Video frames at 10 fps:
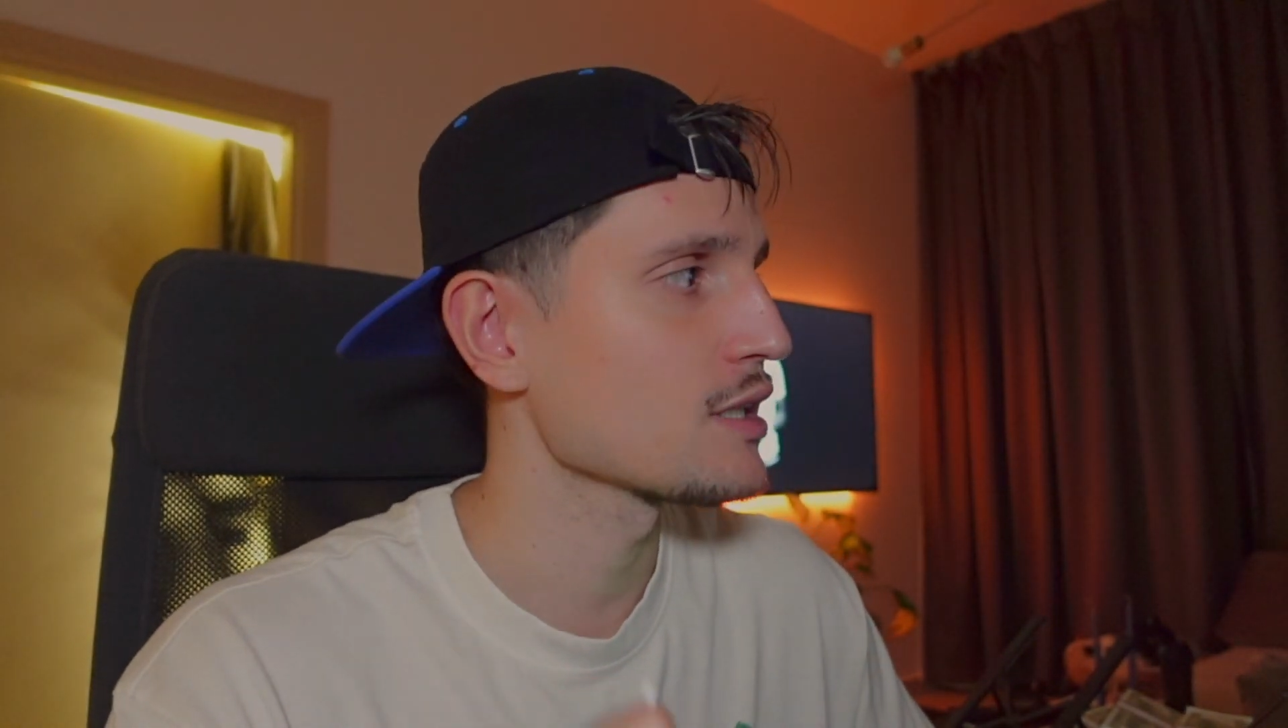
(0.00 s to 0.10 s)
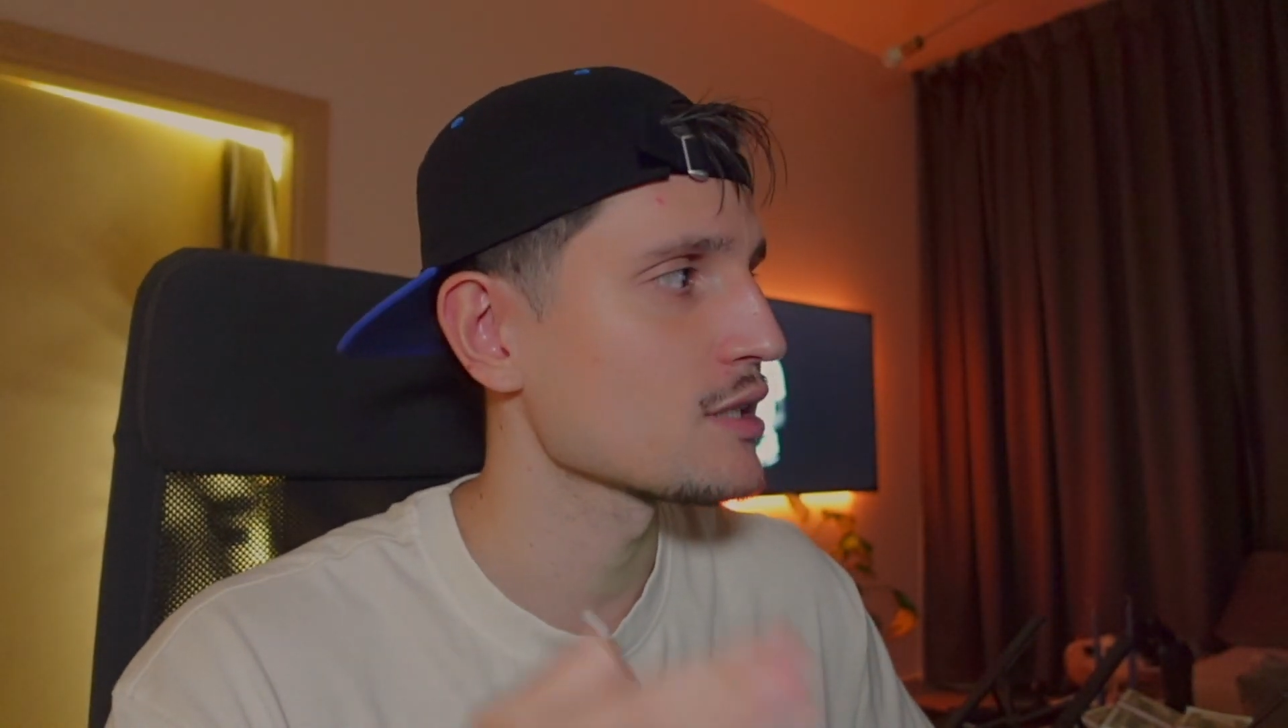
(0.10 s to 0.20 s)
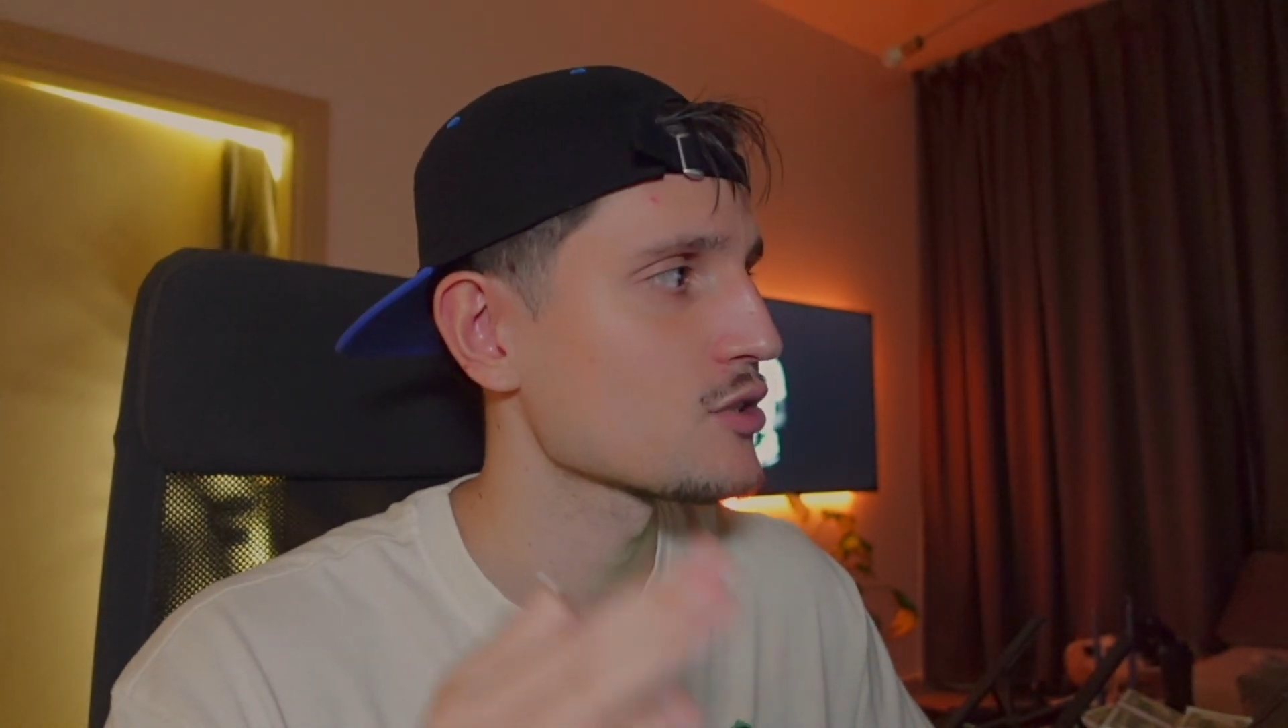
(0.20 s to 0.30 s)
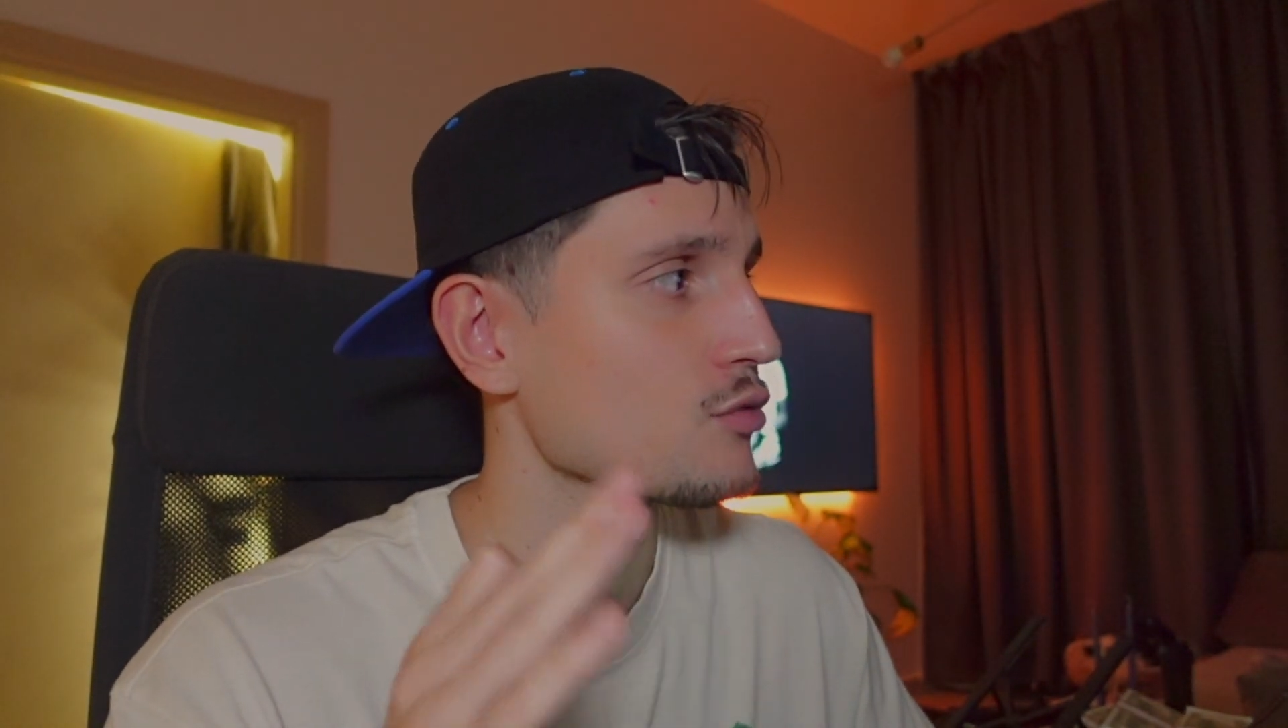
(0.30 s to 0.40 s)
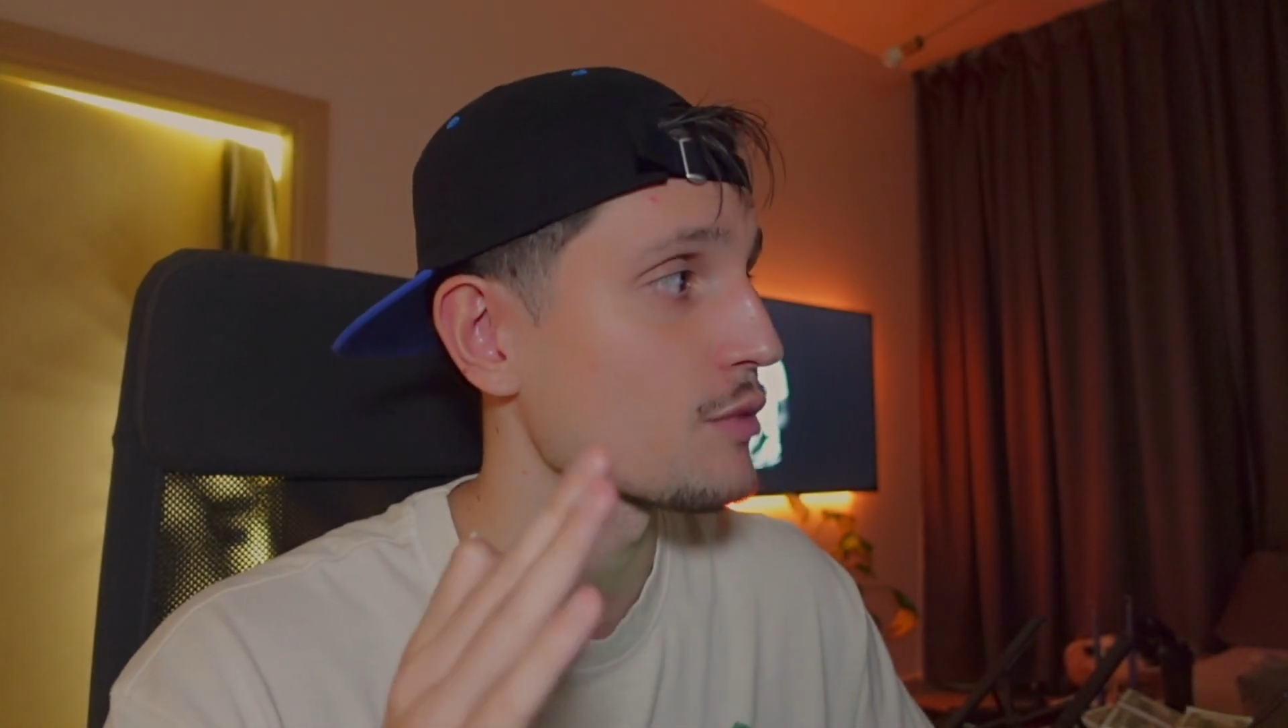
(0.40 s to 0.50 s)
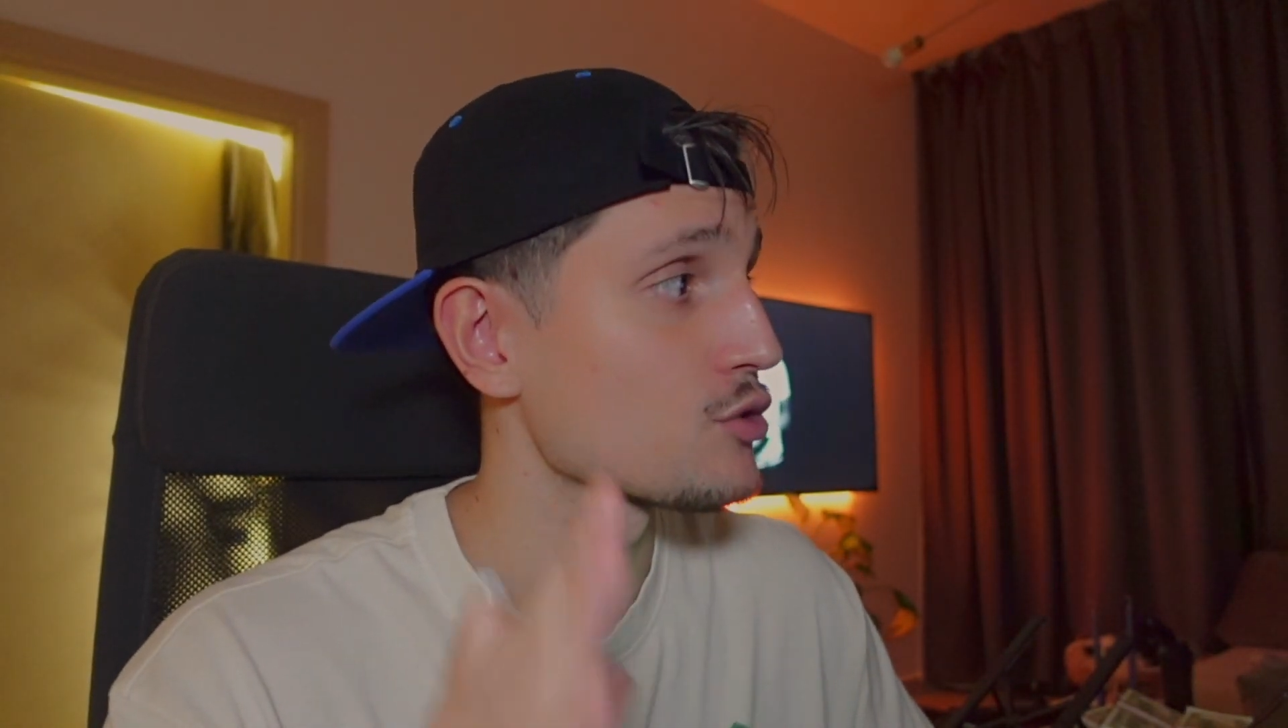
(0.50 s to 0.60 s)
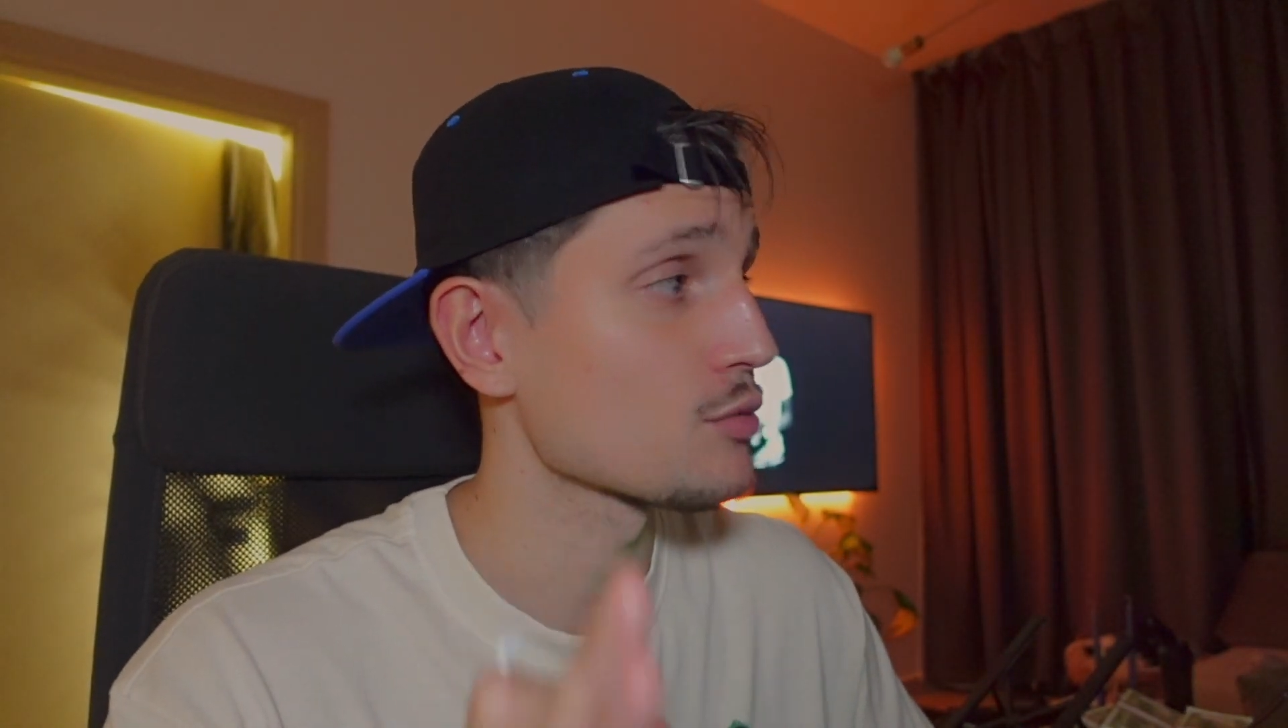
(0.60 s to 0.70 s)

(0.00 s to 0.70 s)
let's not waste